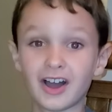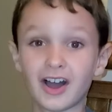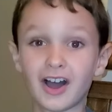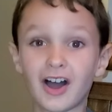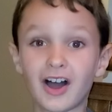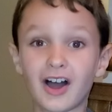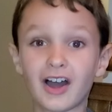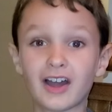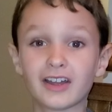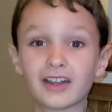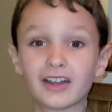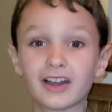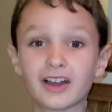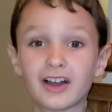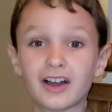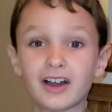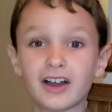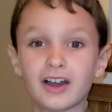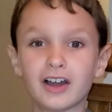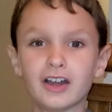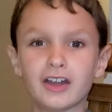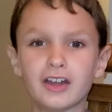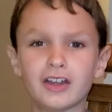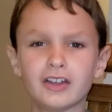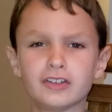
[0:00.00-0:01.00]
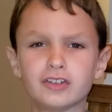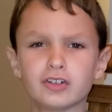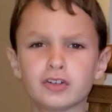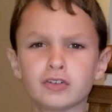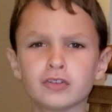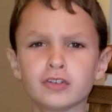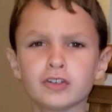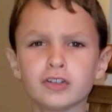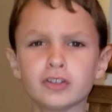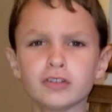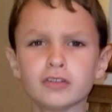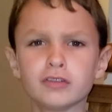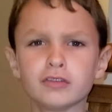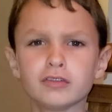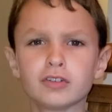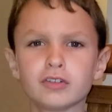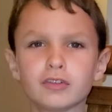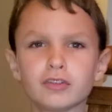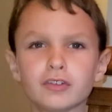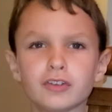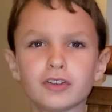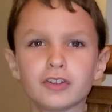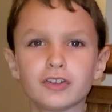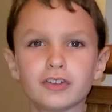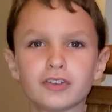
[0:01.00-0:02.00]
Hi guys, turn the, turn
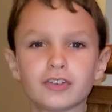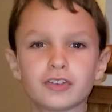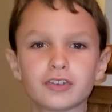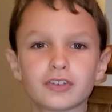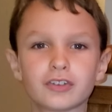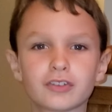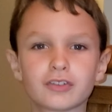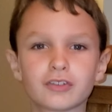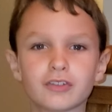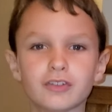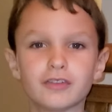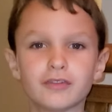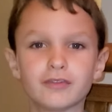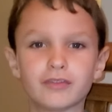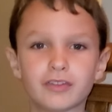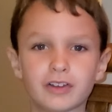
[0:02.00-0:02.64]
the screen